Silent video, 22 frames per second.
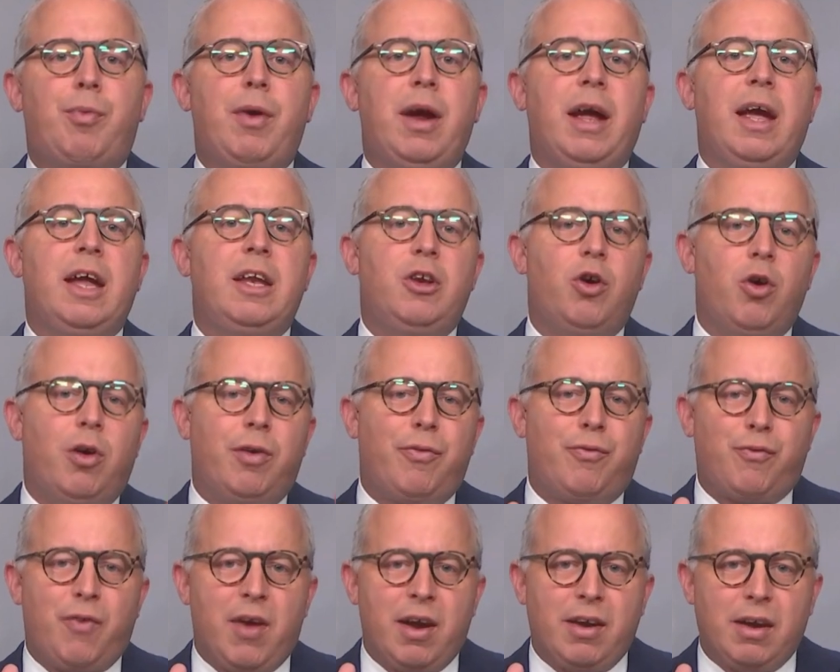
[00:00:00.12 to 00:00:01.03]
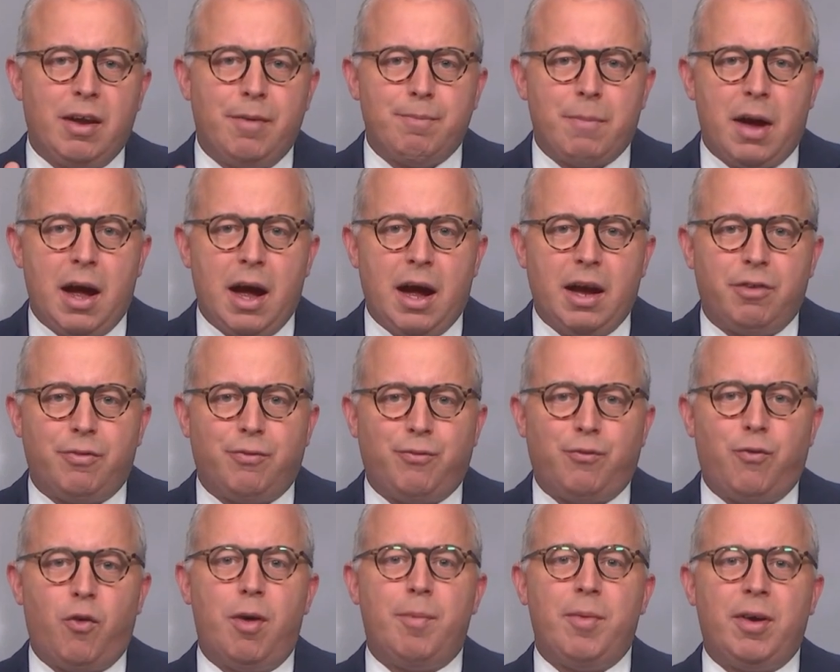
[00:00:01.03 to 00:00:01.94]
bring in your friend and mind,
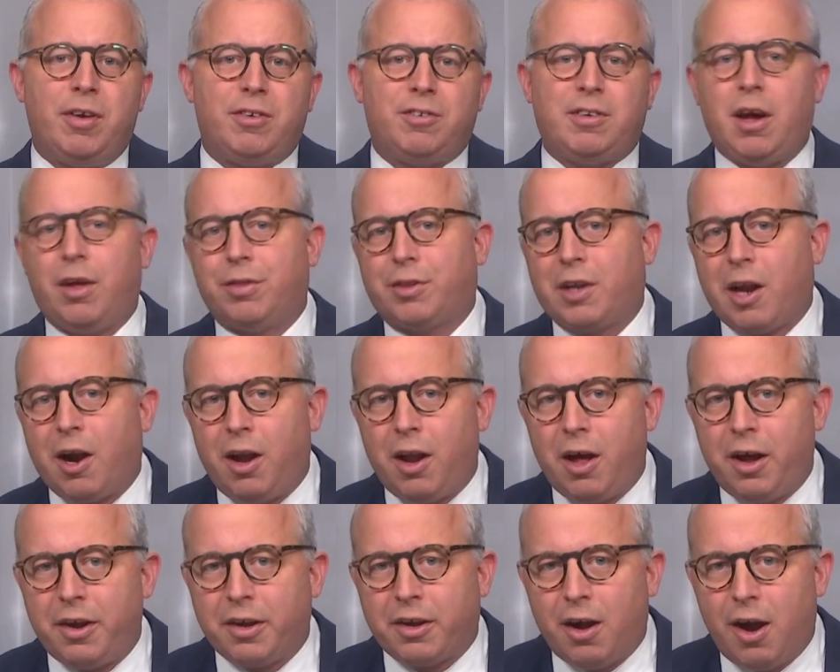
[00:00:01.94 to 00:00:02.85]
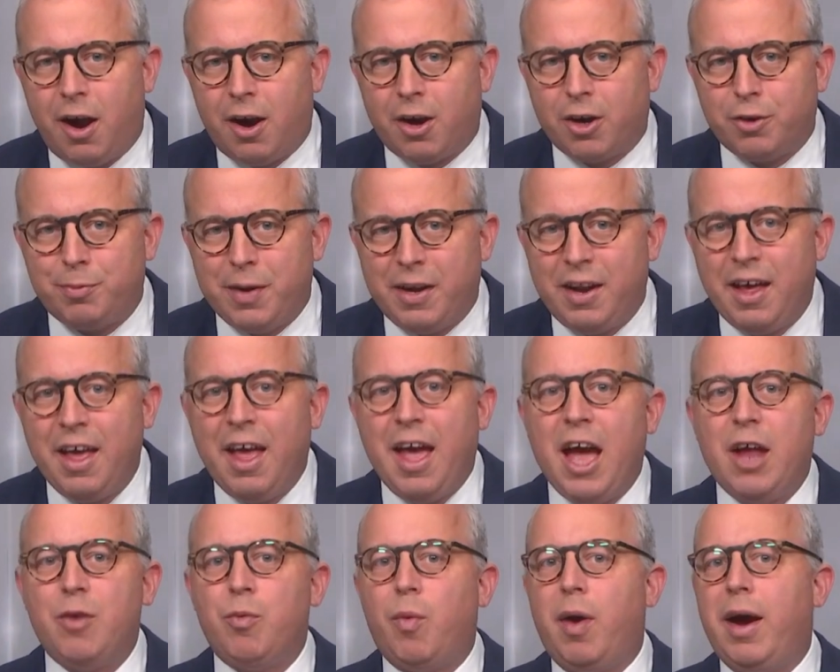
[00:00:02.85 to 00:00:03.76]
former South Carolina Congressman
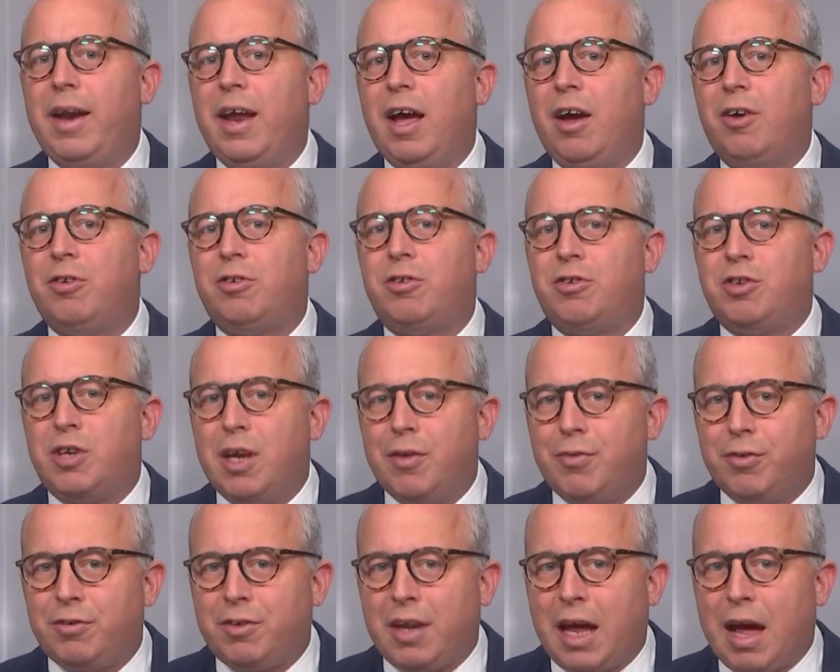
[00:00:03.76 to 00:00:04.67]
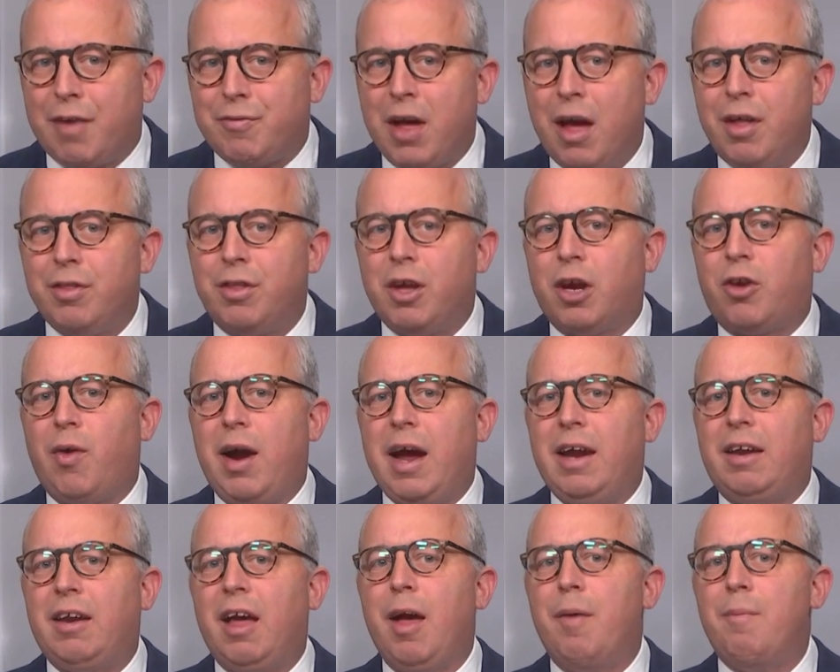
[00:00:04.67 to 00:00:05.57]
and White House Chief of Staff, the
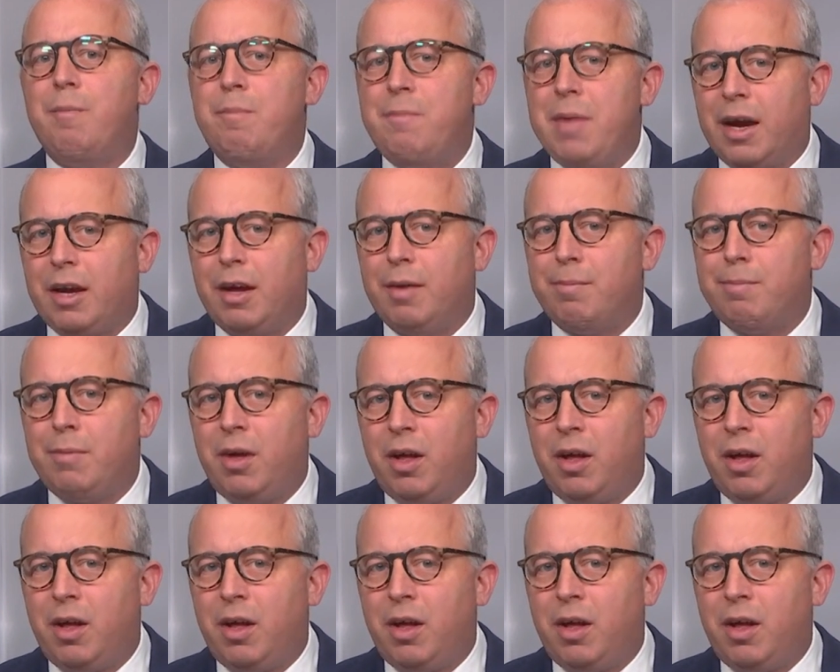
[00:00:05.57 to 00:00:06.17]
great Mick